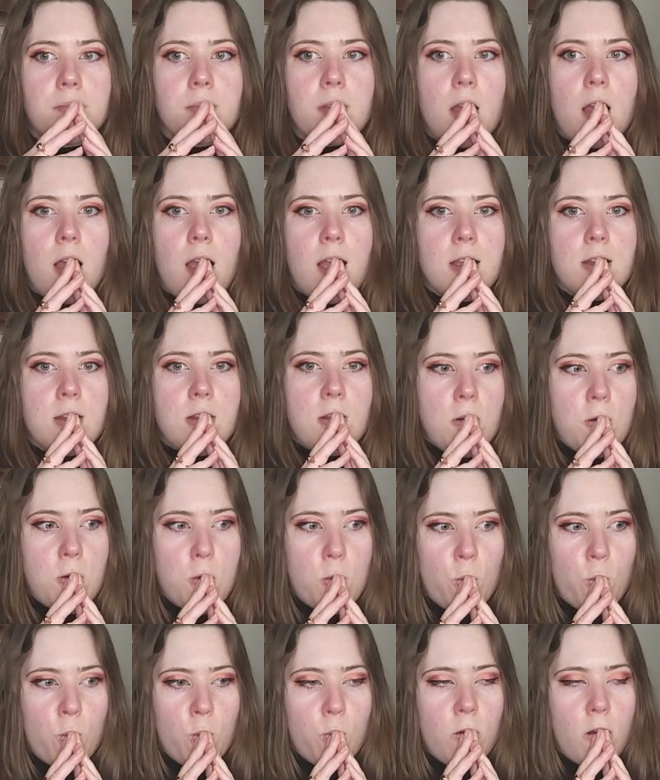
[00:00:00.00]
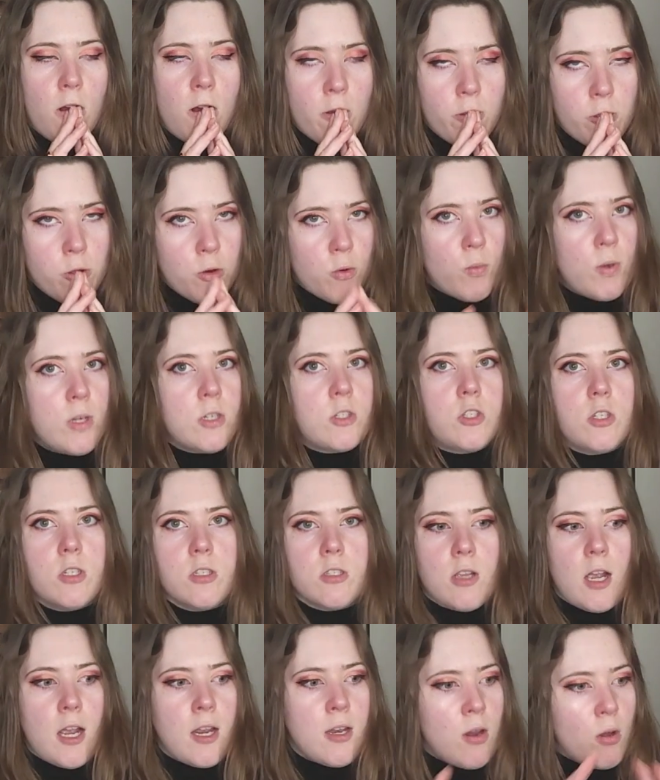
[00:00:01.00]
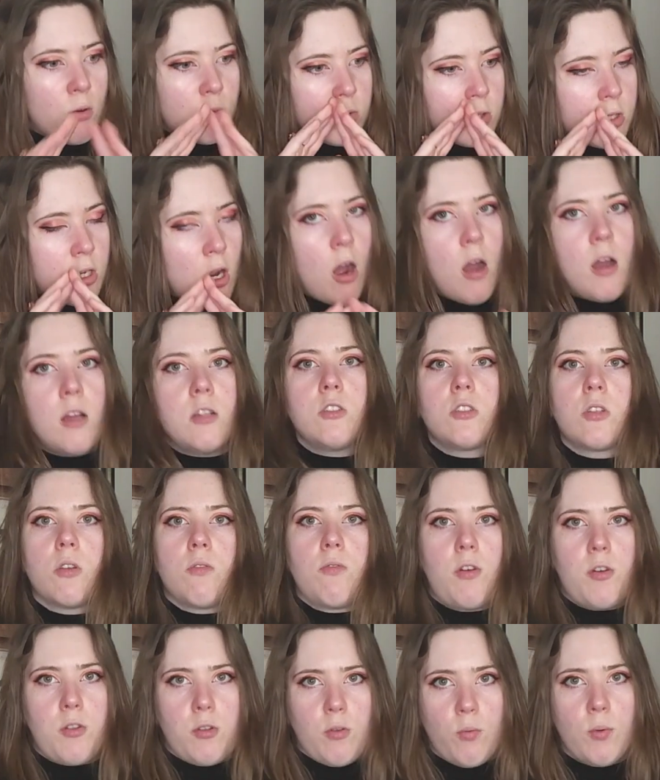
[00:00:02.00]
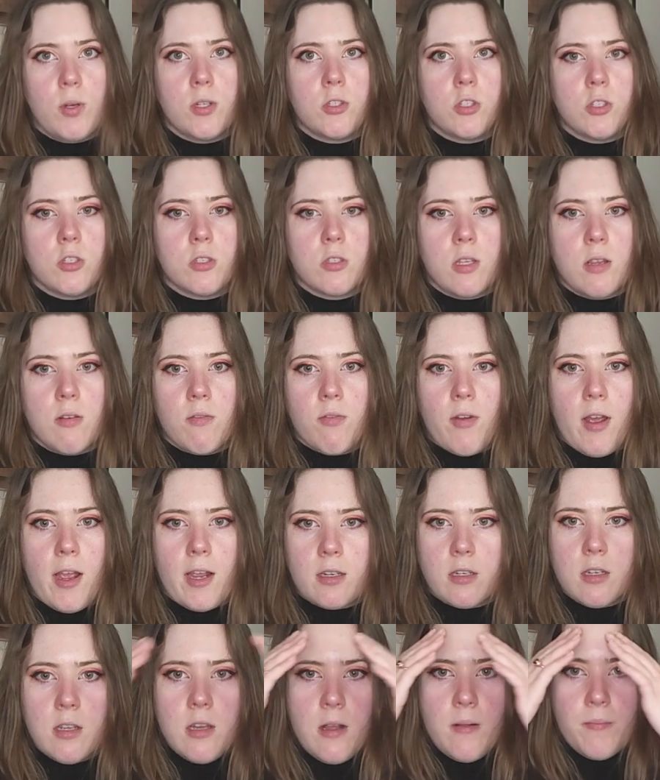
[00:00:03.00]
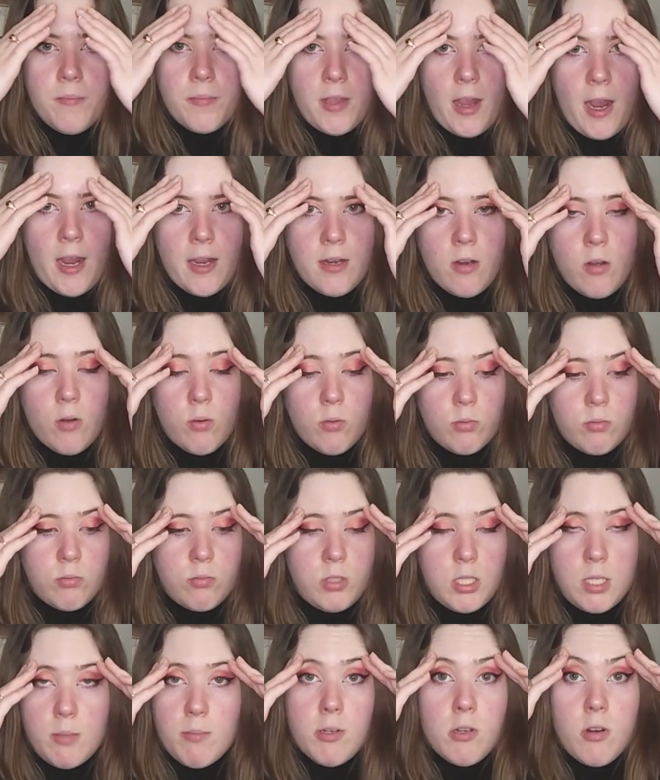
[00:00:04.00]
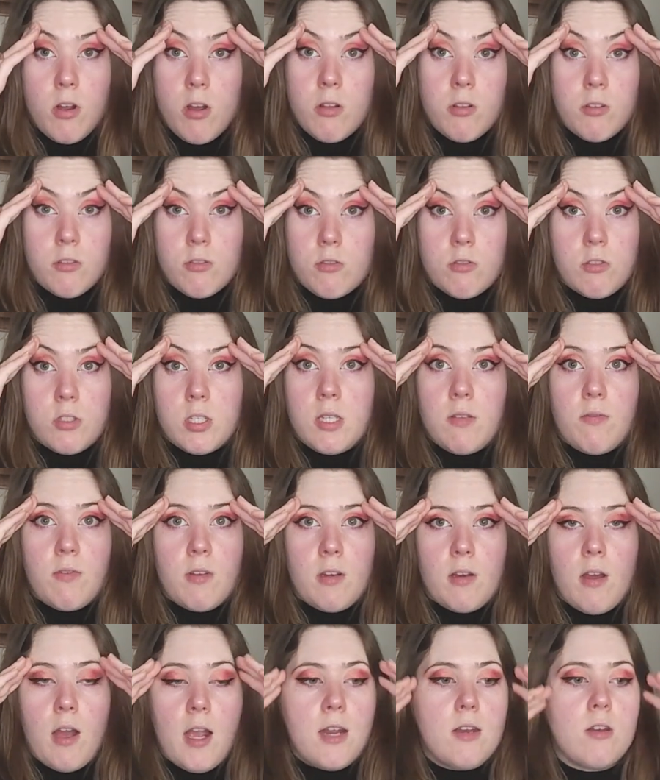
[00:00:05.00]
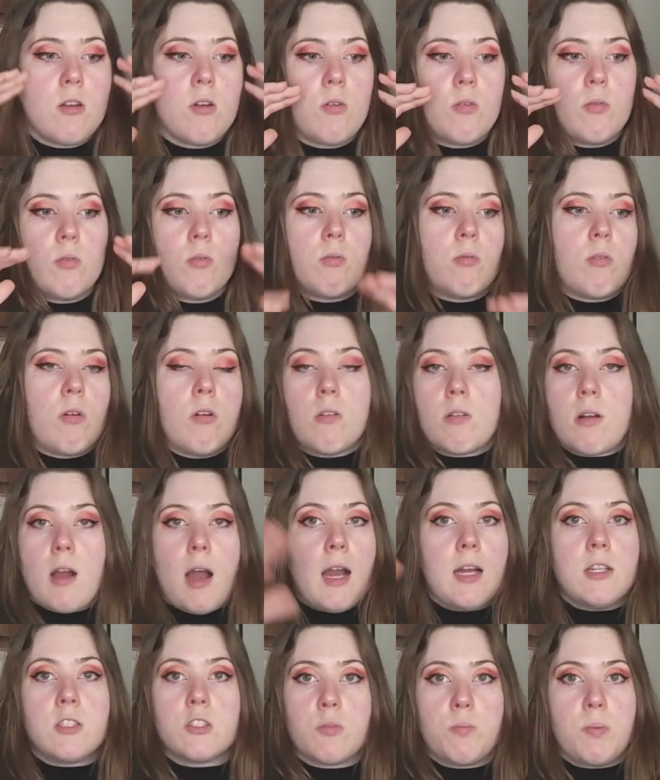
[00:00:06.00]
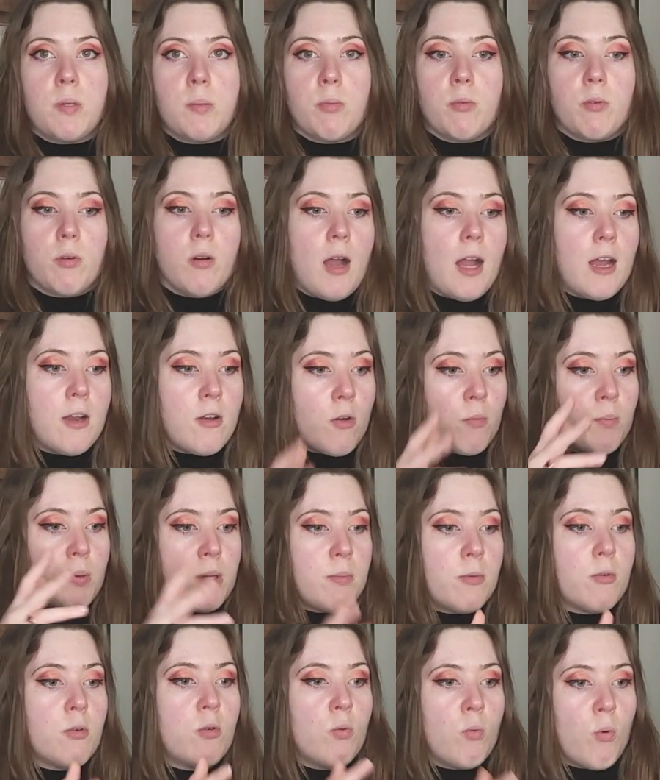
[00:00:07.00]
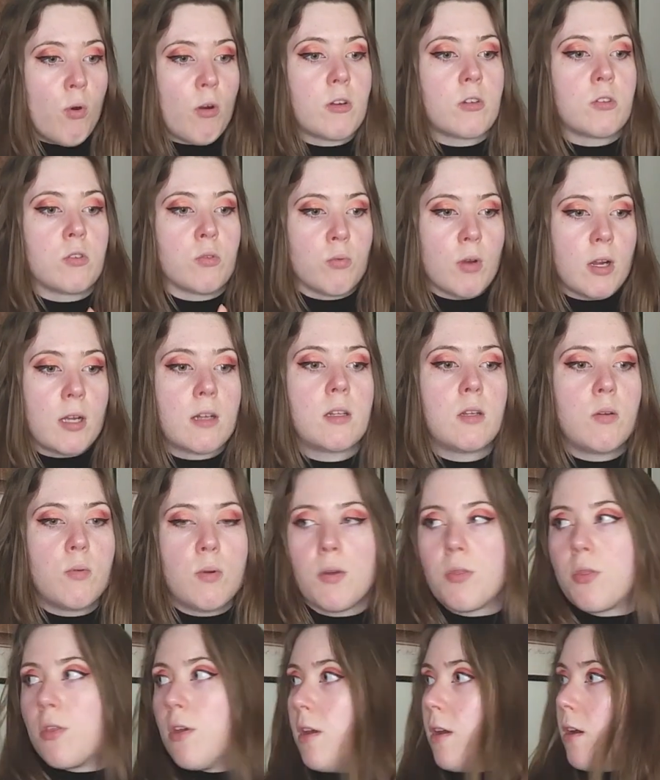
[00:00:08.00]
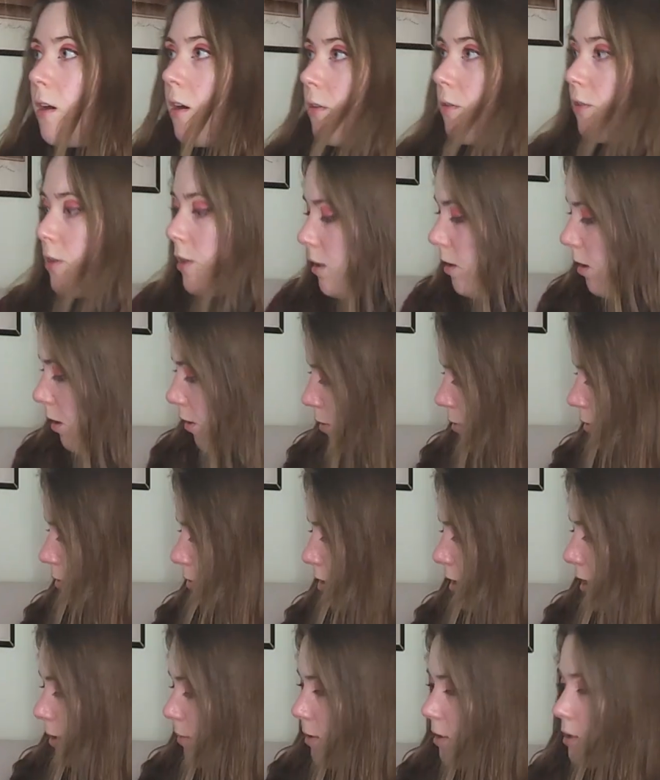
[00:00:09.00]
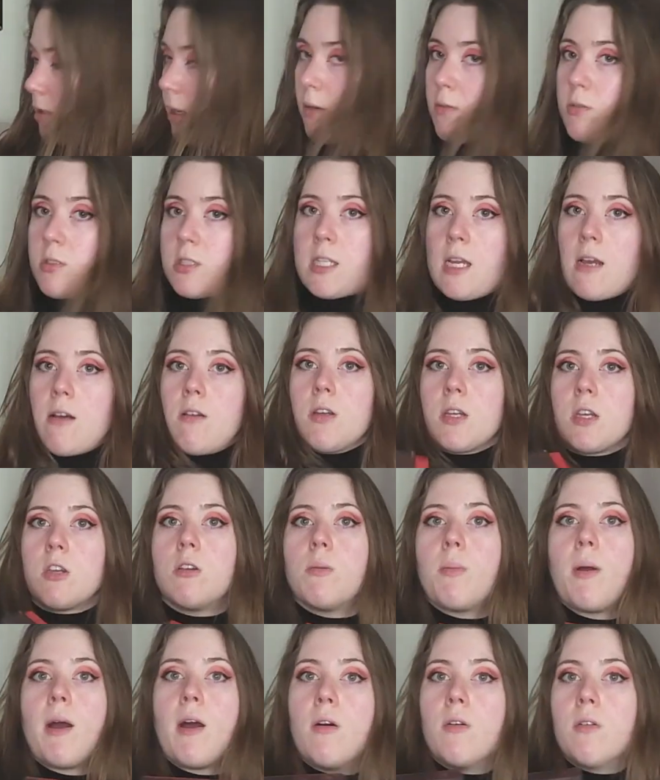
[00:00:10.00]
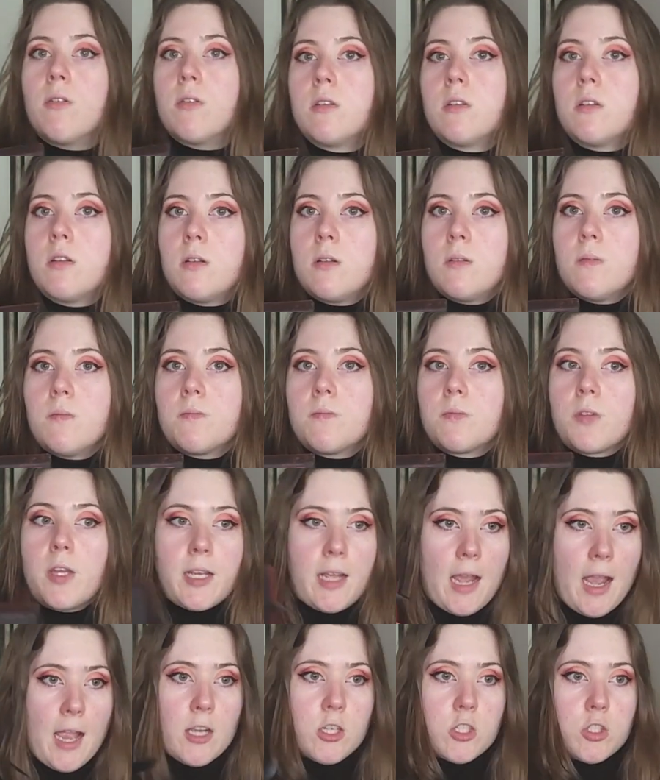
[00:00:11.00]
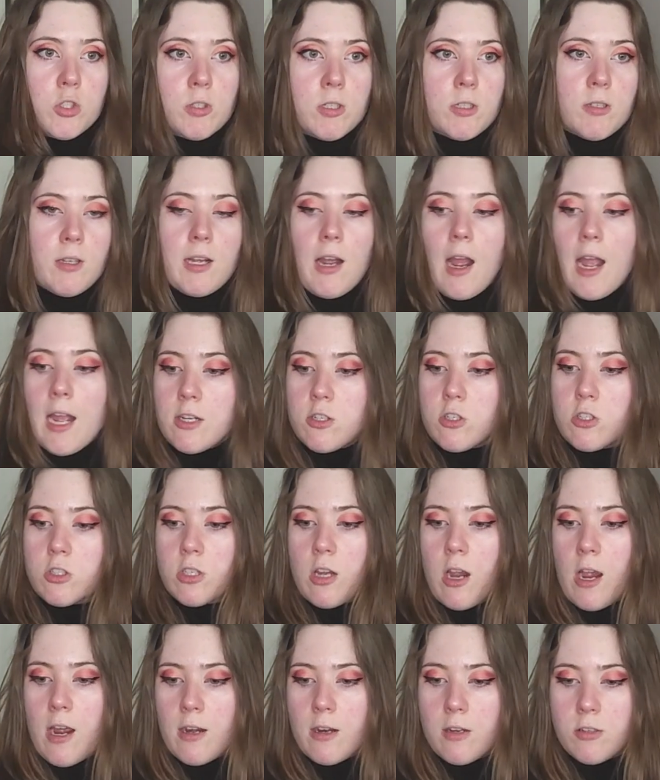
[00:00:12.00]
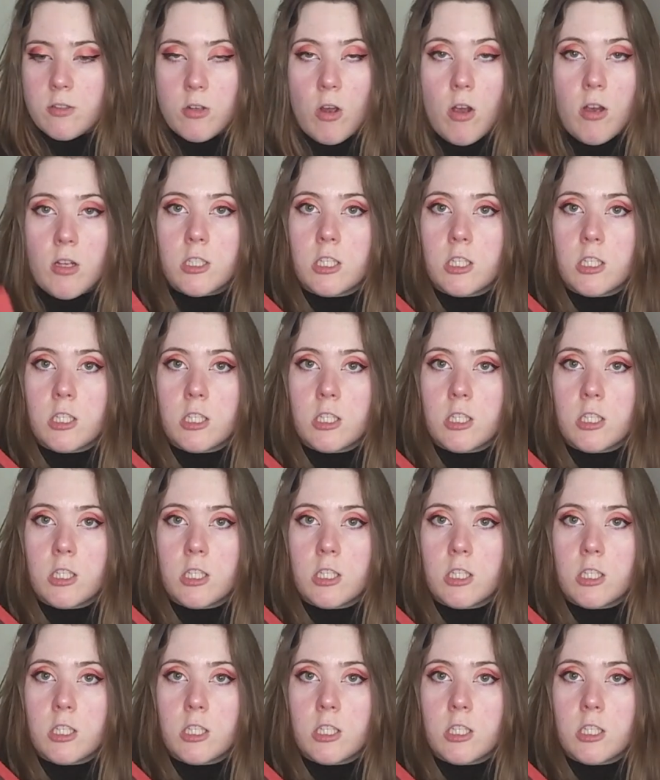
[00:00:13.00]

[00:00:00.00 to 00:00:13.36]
I know other witches. I know tons of other witches, in fact. I know demonologers even. I know all kinds of people. I know people who work directly with the other demons I was telling you about. I just kind of talk to